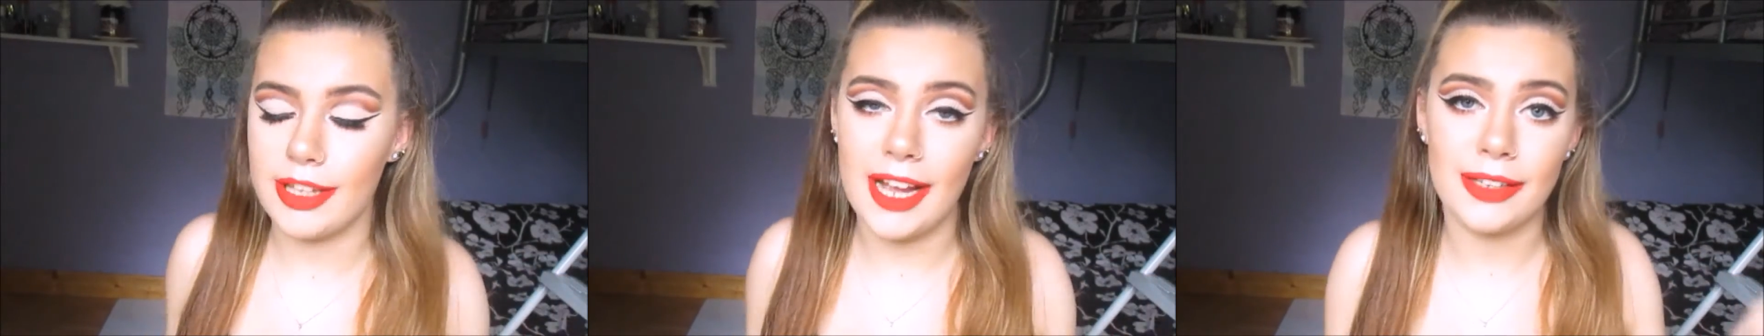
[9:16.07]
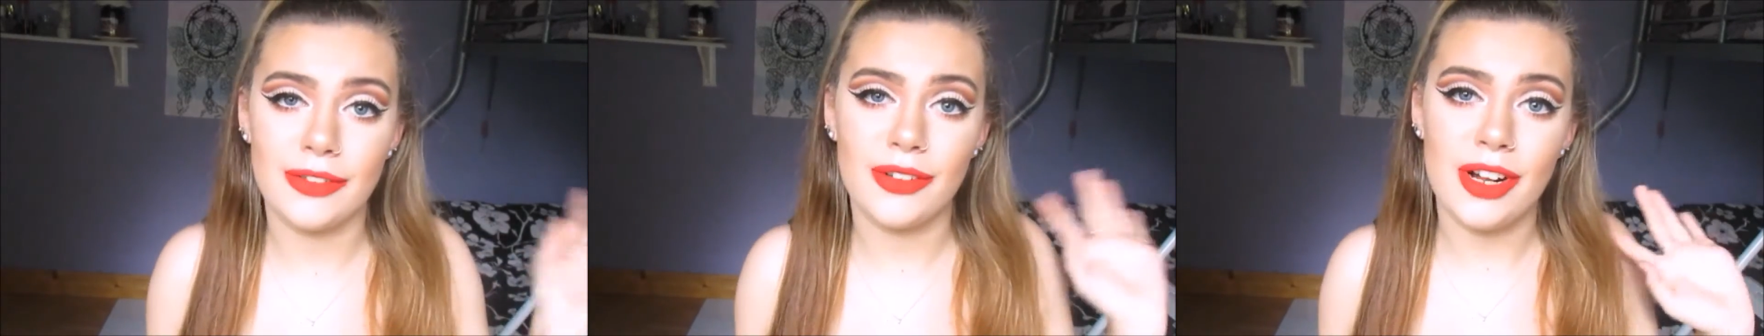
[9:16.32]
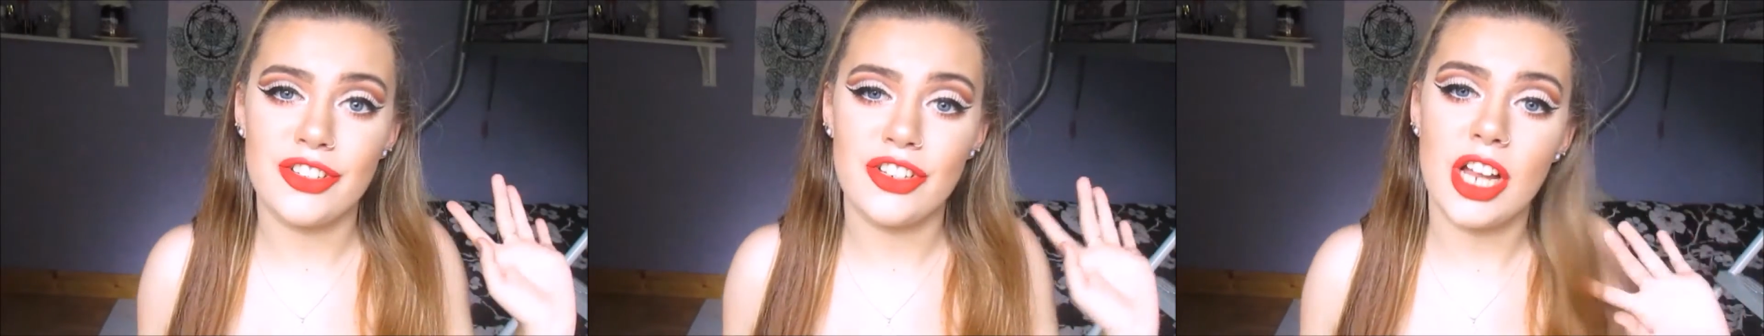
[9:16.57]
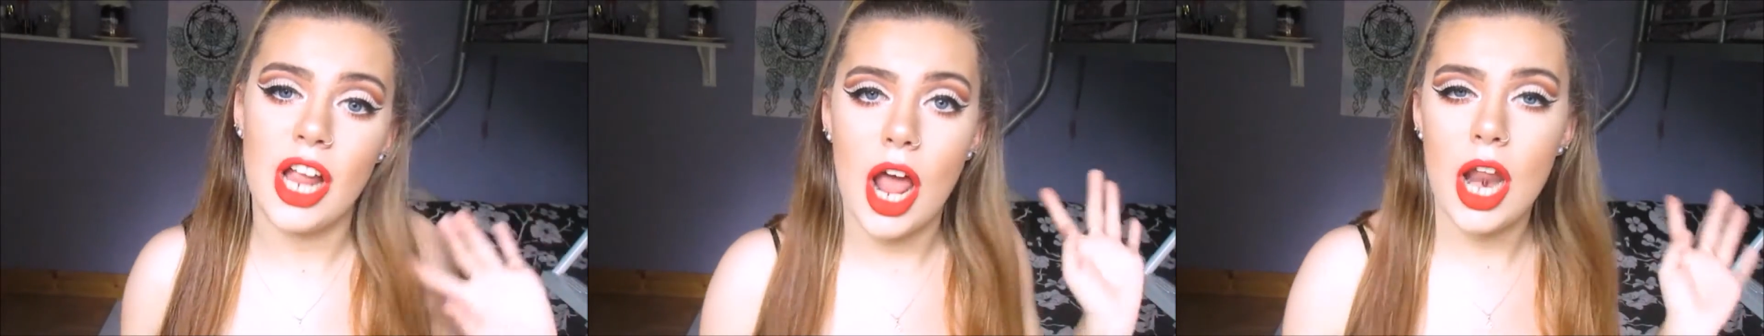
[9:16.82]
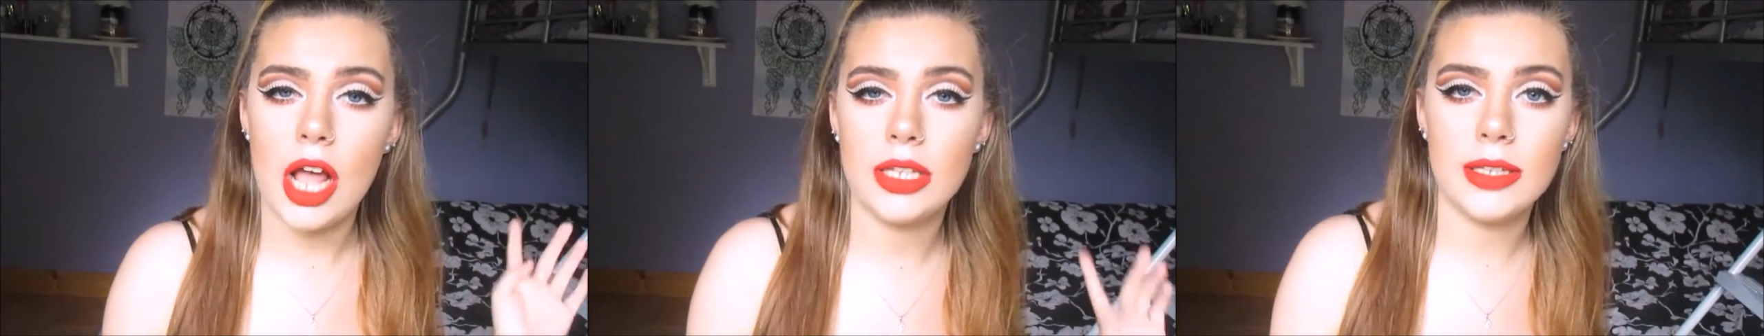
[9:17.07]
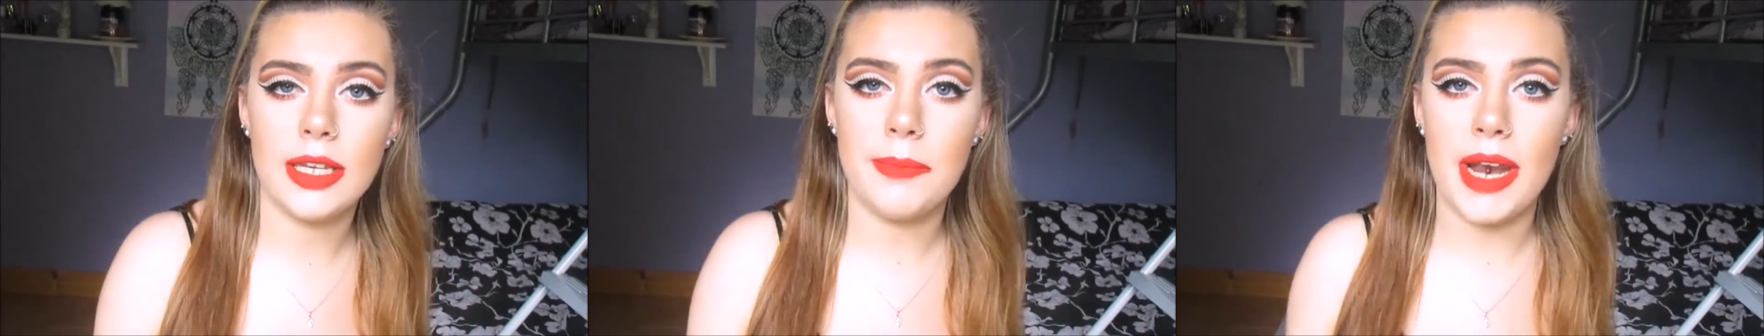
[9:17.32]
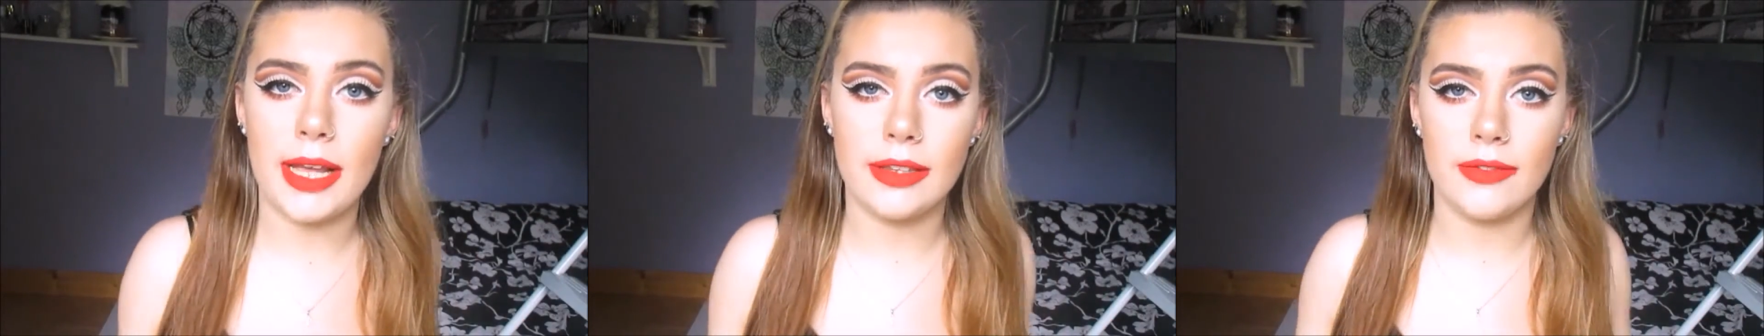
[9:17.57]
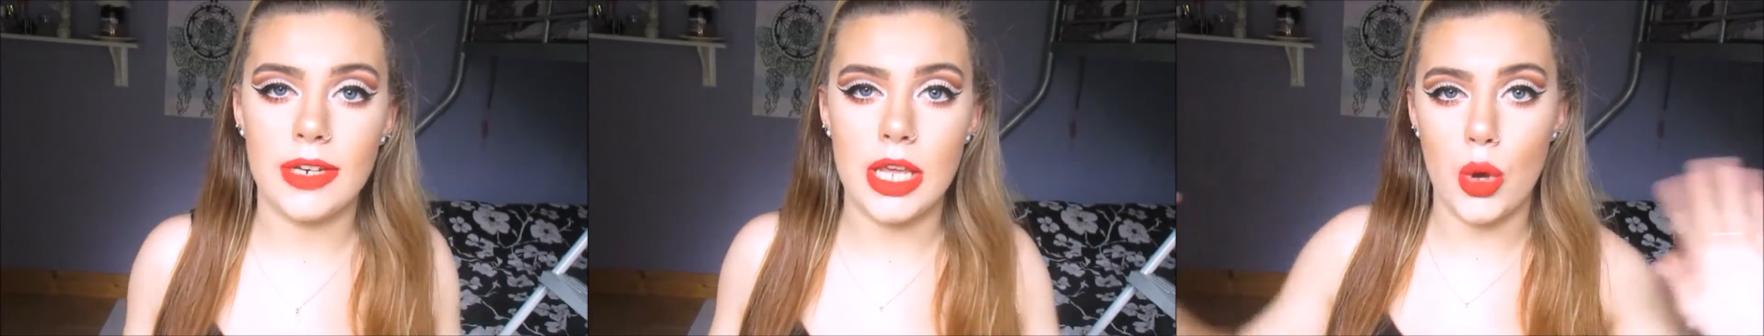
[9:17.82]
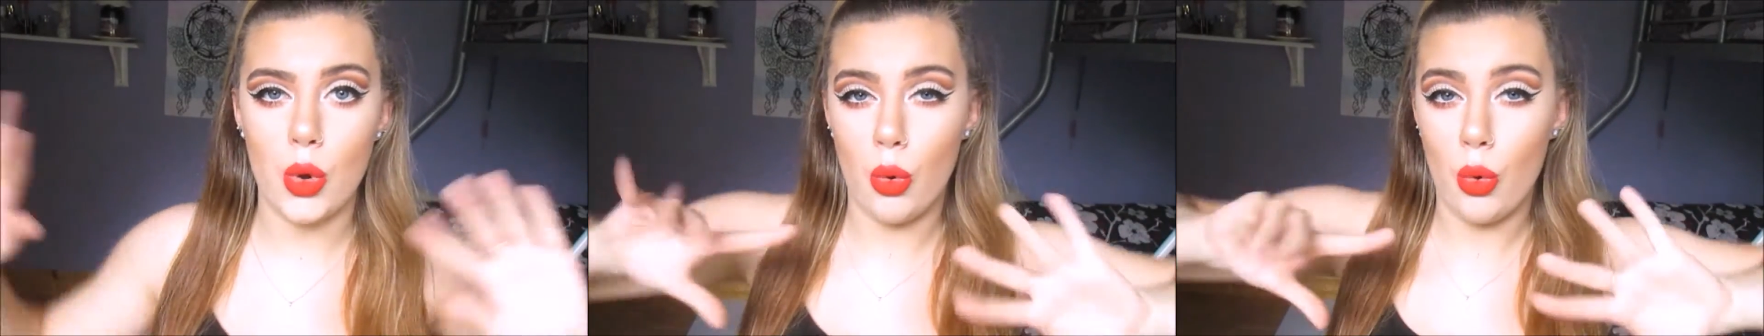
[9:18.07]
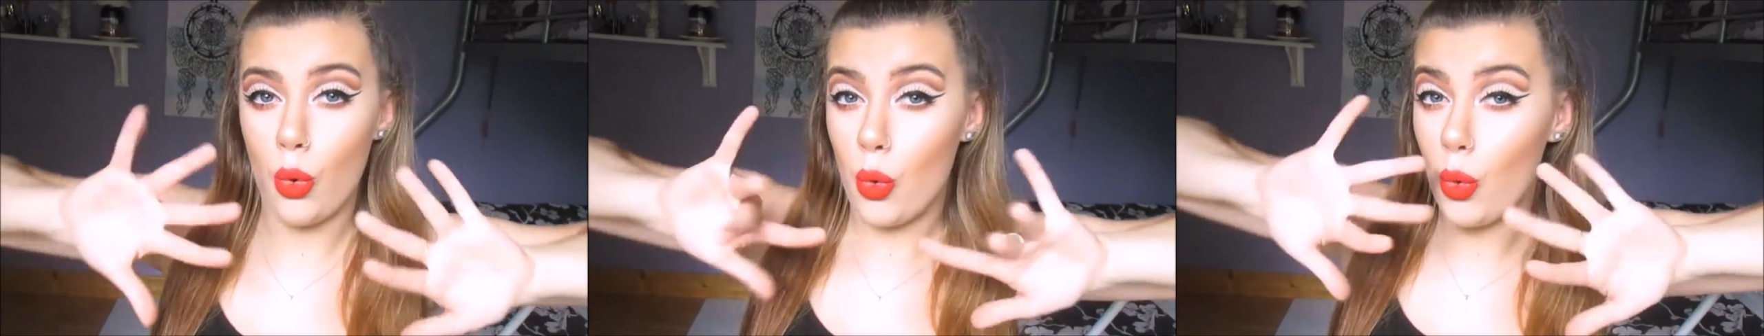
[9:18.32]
Thanks for watching, and I'll see you in my next video.